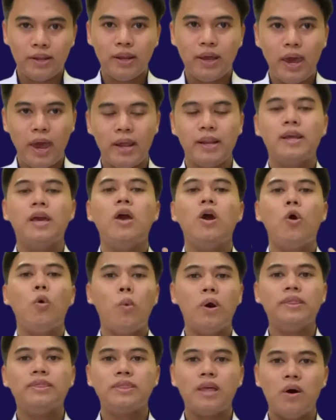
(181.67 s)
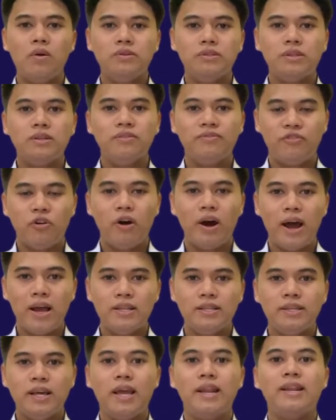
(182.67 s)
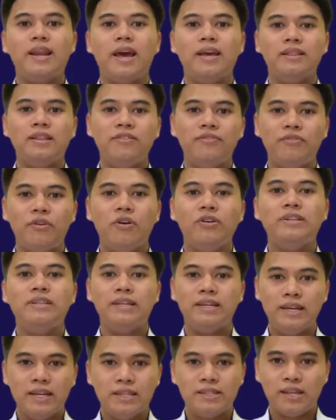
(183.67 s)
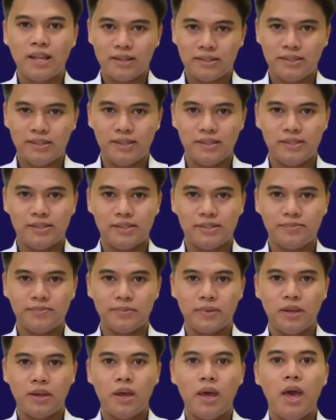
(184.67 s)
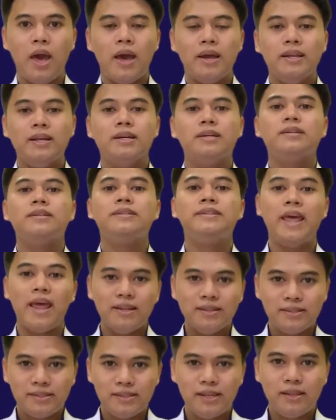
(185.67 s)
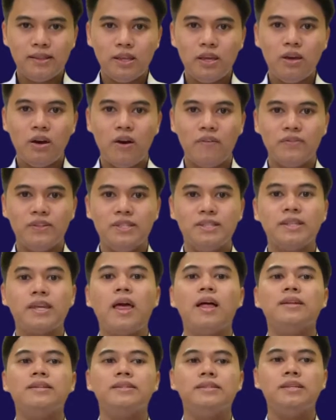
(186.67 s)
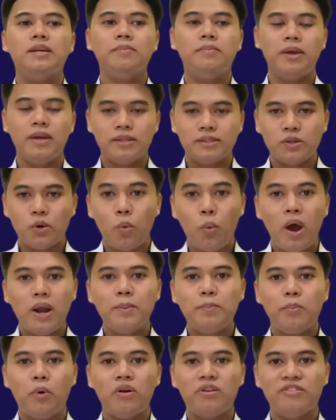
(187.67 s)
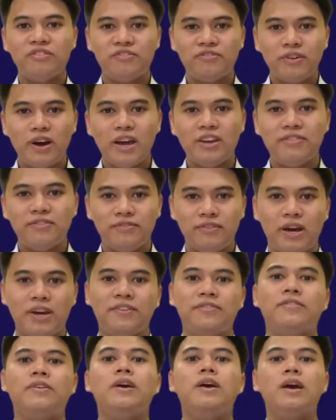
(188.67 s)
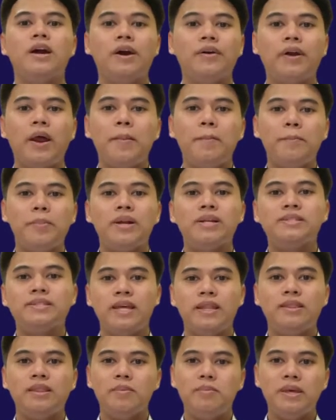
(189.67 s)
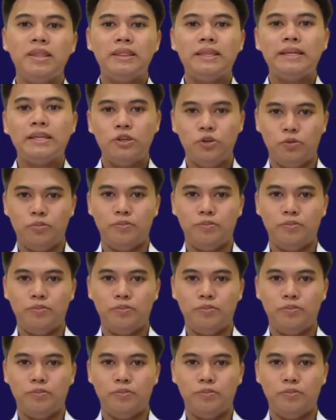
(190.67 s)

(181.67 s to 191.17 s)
at 1494 degrees Celsius. The density of this calcium is 1.55 gram per centimeter cube.